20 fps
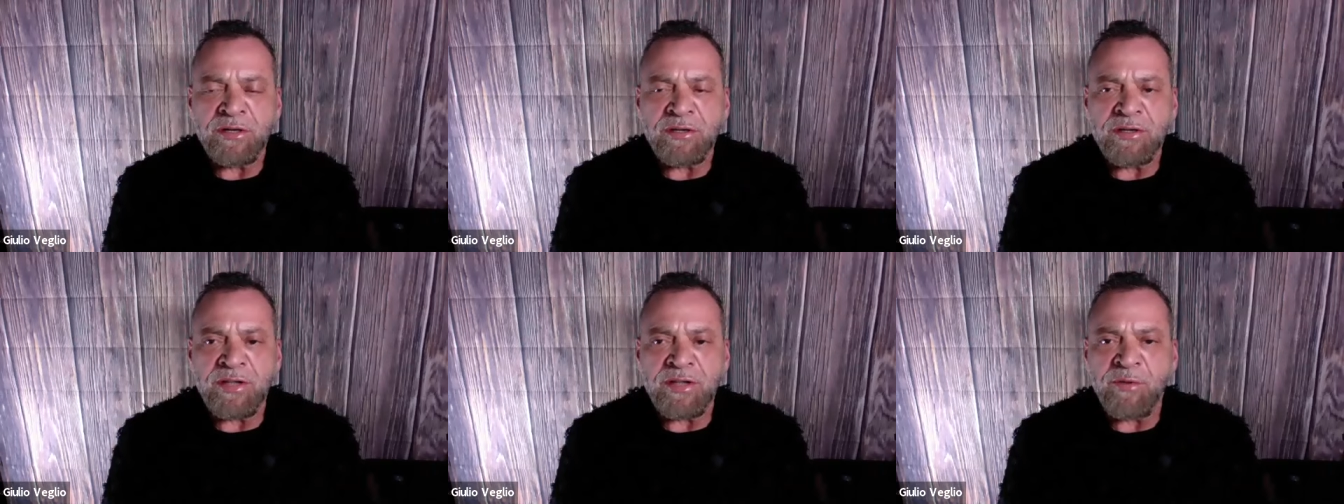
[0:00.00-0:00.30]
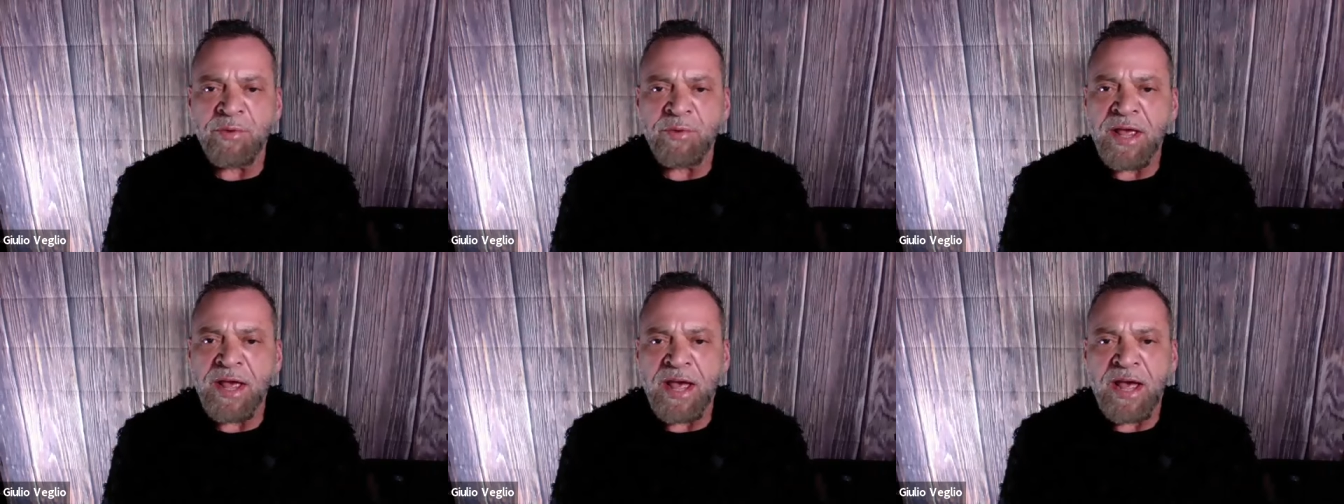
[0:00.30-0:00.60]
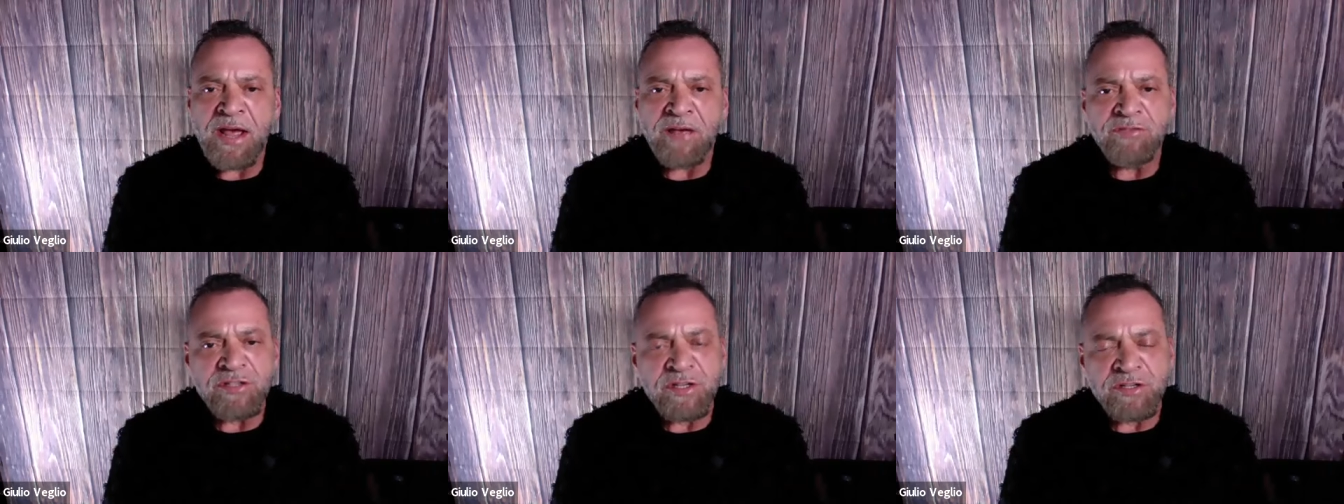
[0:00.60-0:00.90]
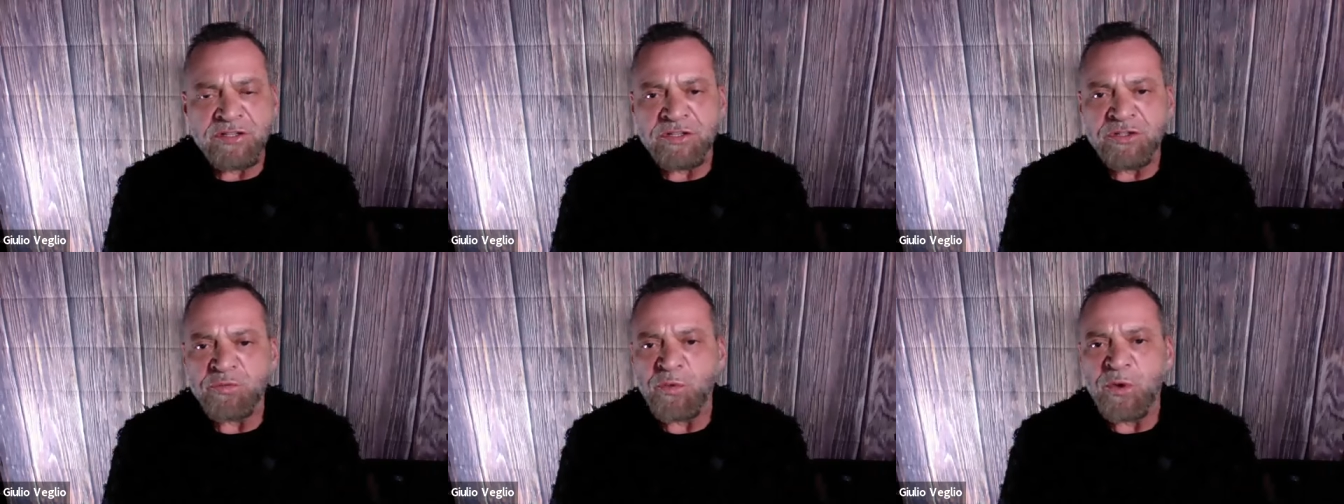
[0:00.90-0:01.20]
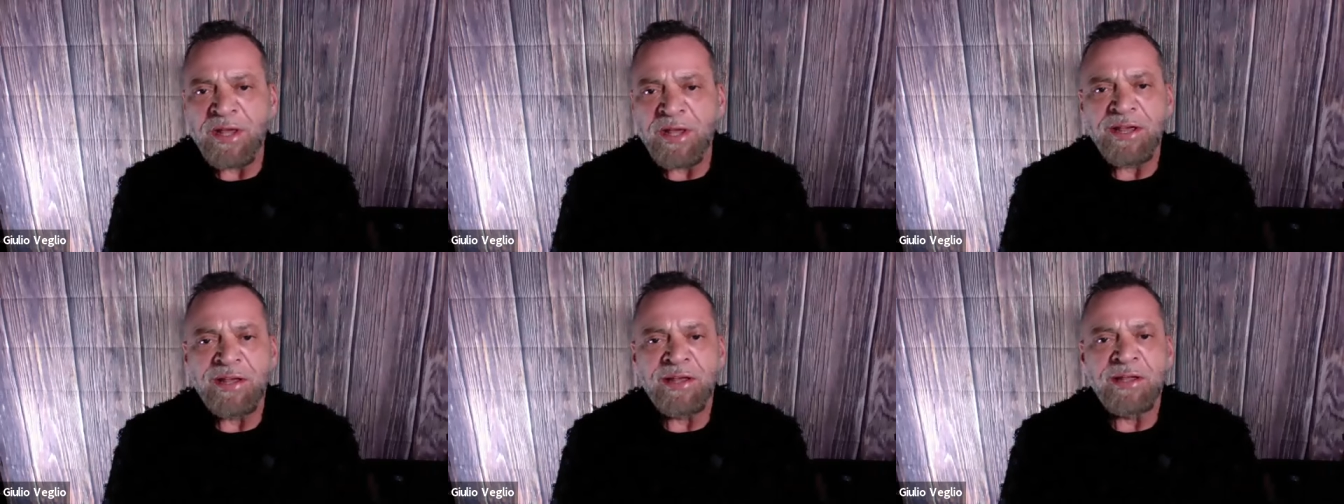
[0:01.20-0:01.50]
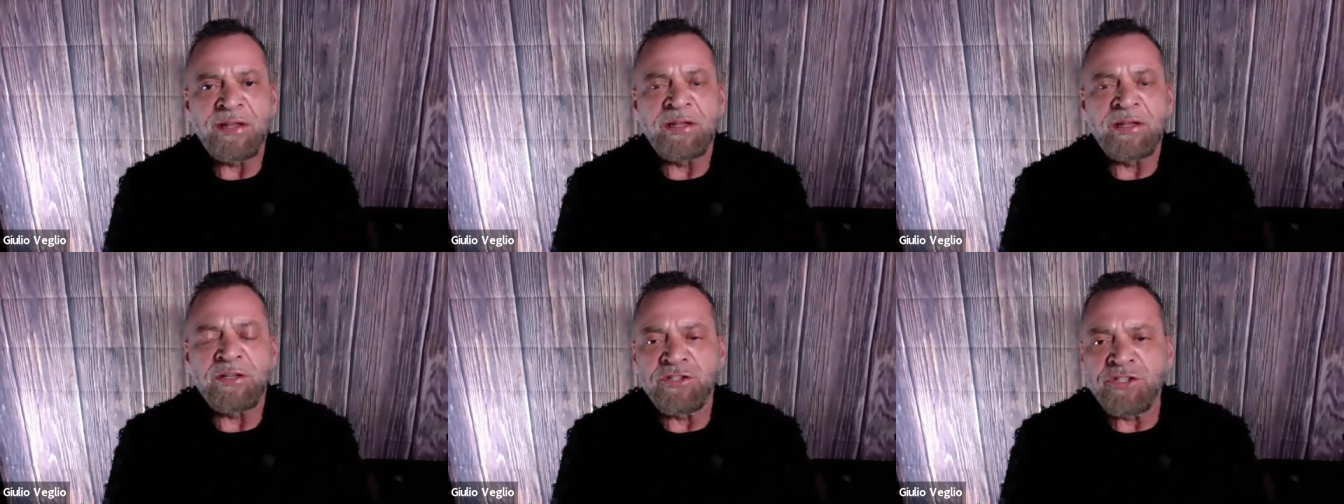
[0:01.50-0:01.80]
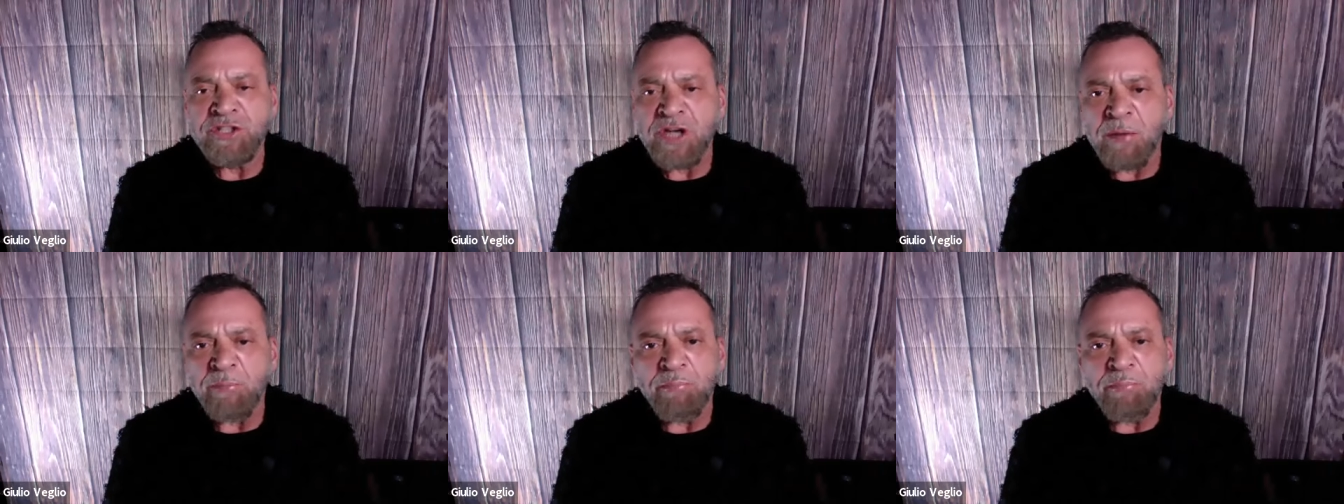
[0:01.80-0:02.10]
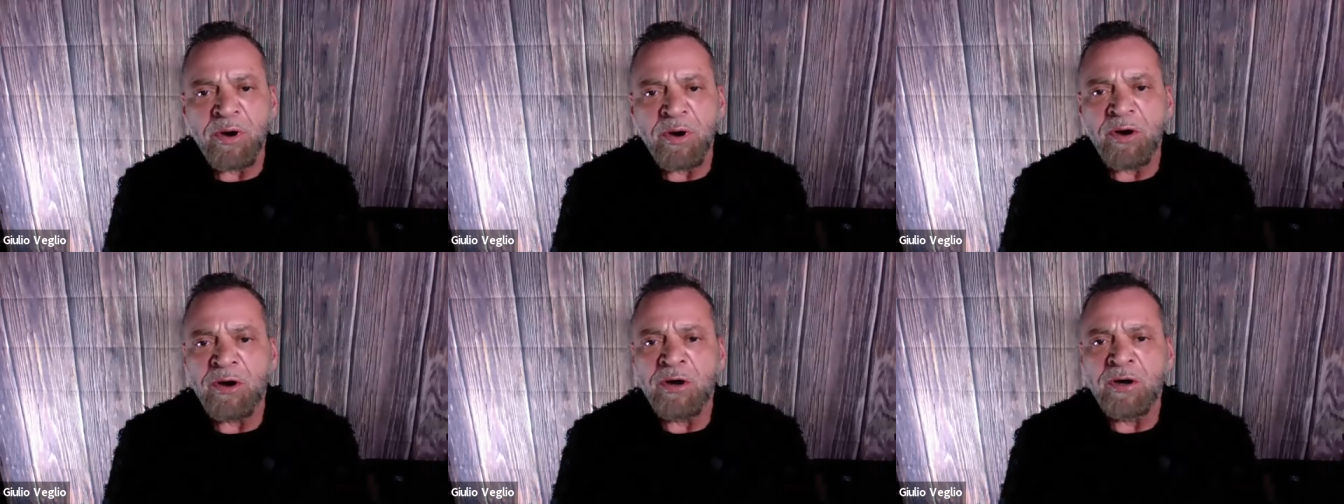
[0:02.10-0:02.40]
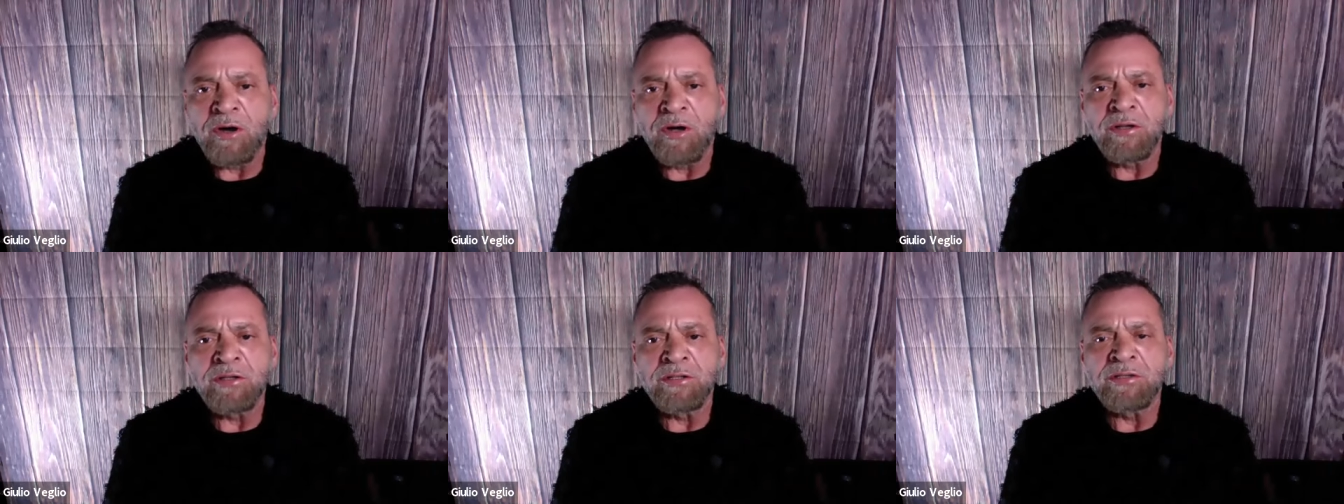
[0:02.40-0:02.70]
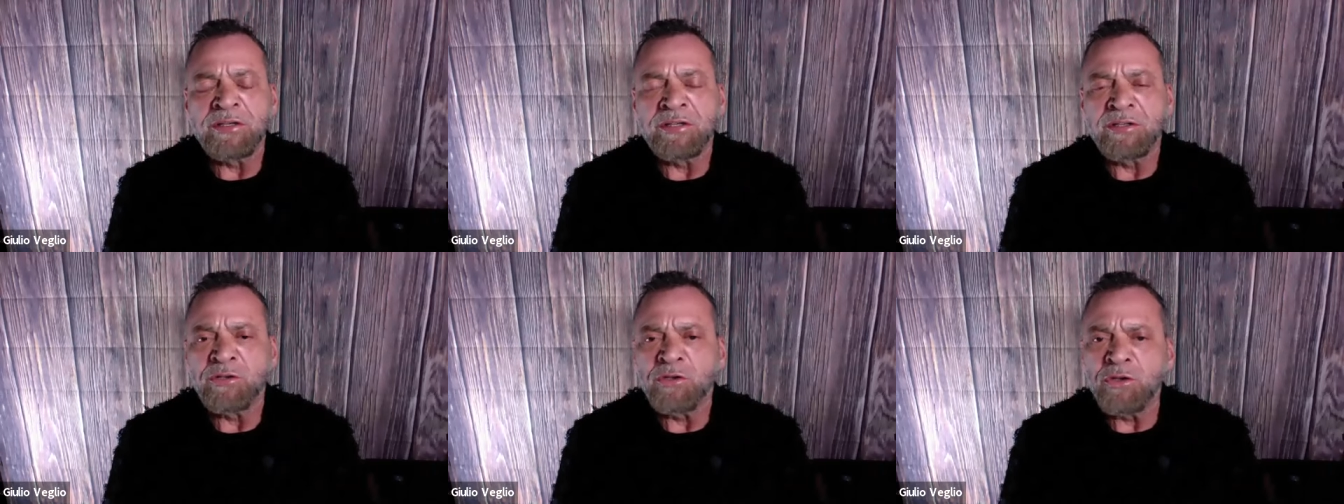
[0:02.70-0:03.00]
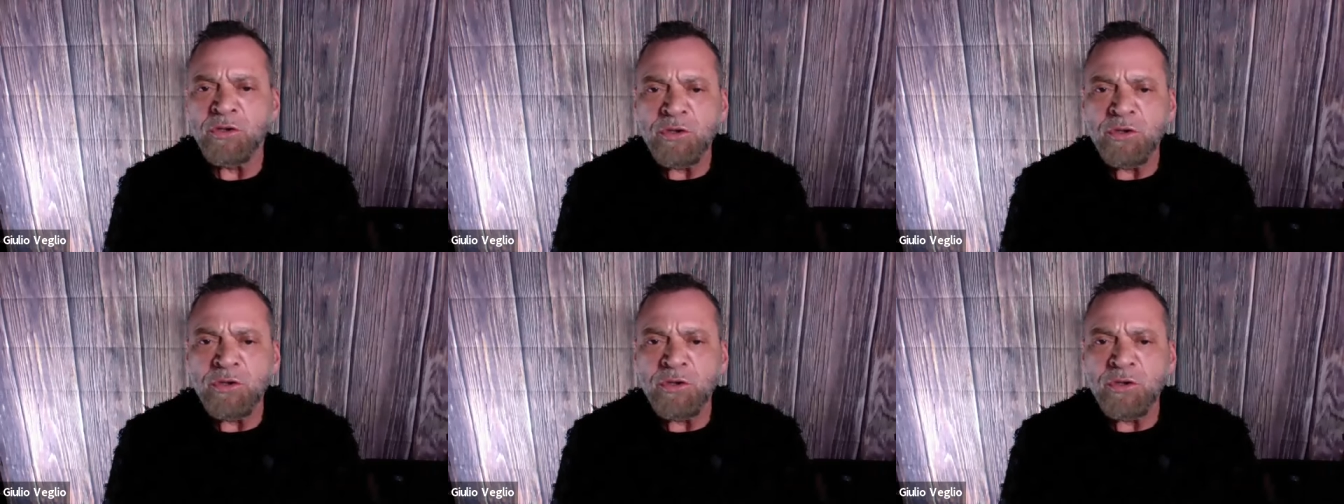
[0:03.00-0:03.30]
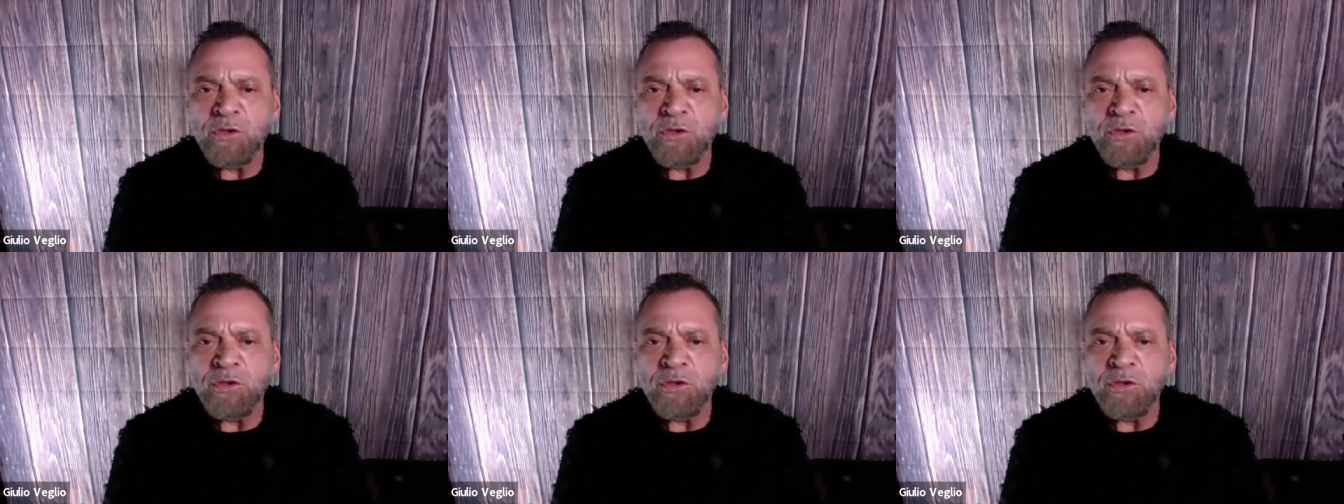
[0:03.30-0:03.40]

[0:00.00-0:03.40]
that we have, such as Winn and John Paul and